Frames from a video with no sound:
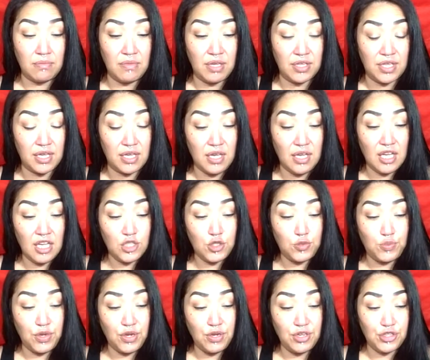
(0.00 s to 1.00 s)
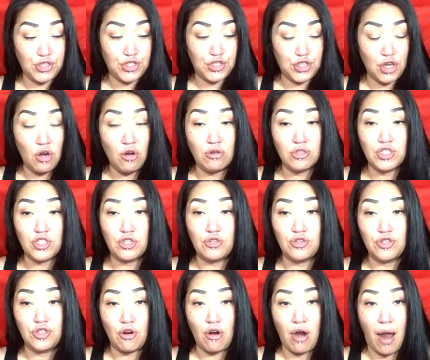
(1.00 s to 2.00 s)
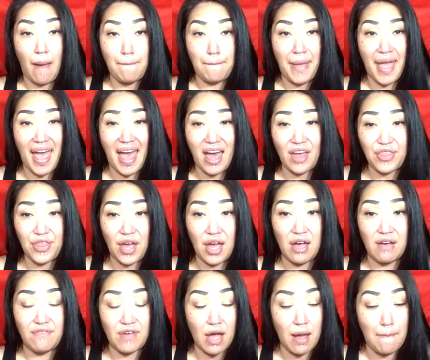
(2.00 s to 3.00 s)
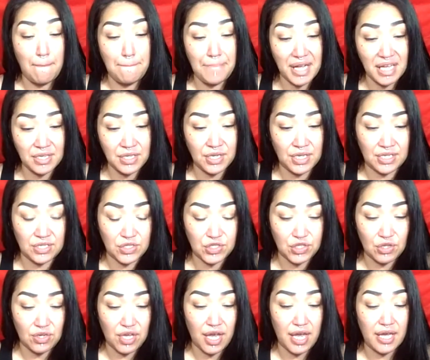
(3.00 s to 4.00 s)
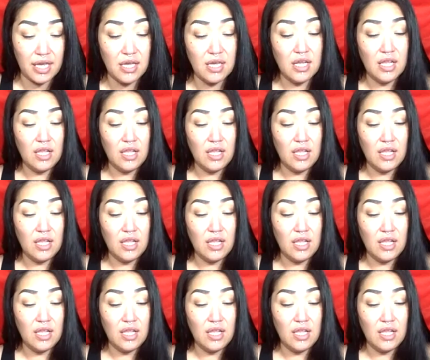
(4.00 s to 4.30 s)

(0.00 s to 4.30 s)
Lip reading: me that Spirit showed you your path of abundance. Okay.